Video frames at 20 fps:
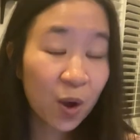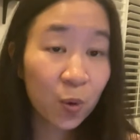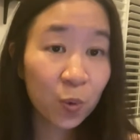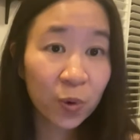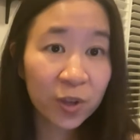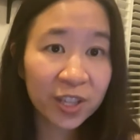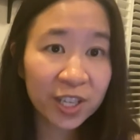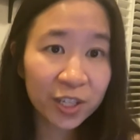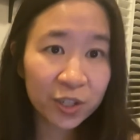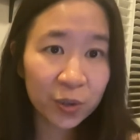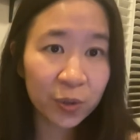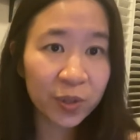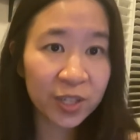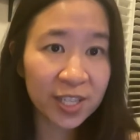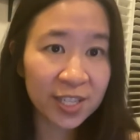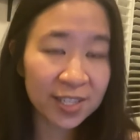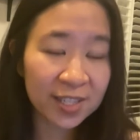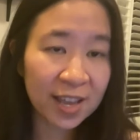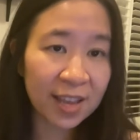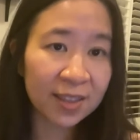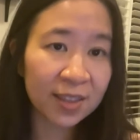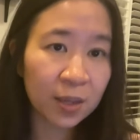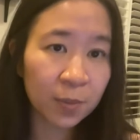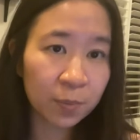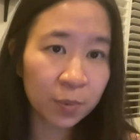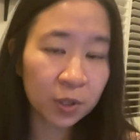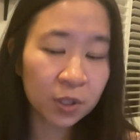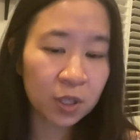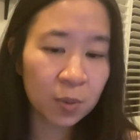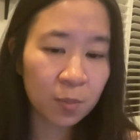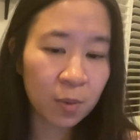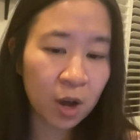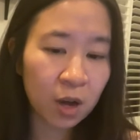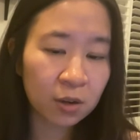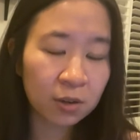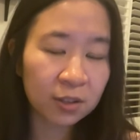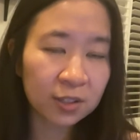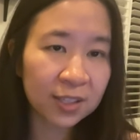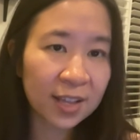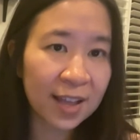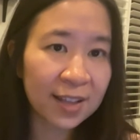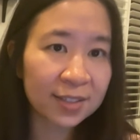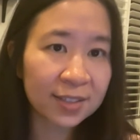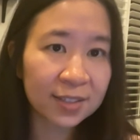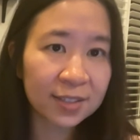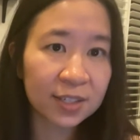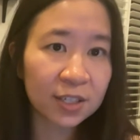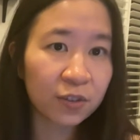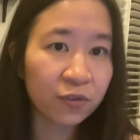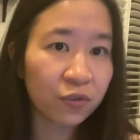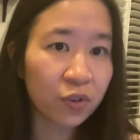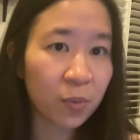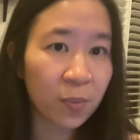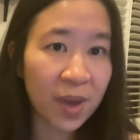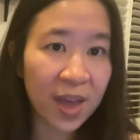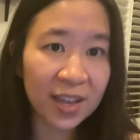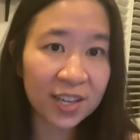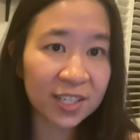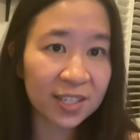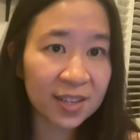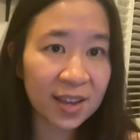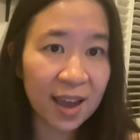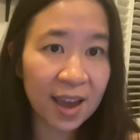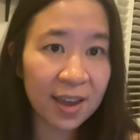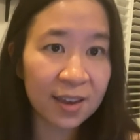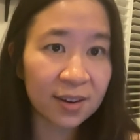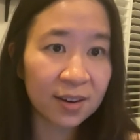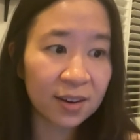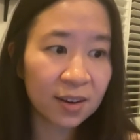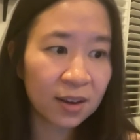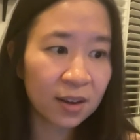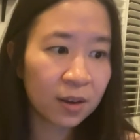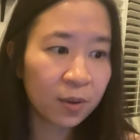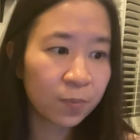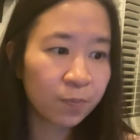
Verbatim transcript: What they do is that they build the models and see it from end to end.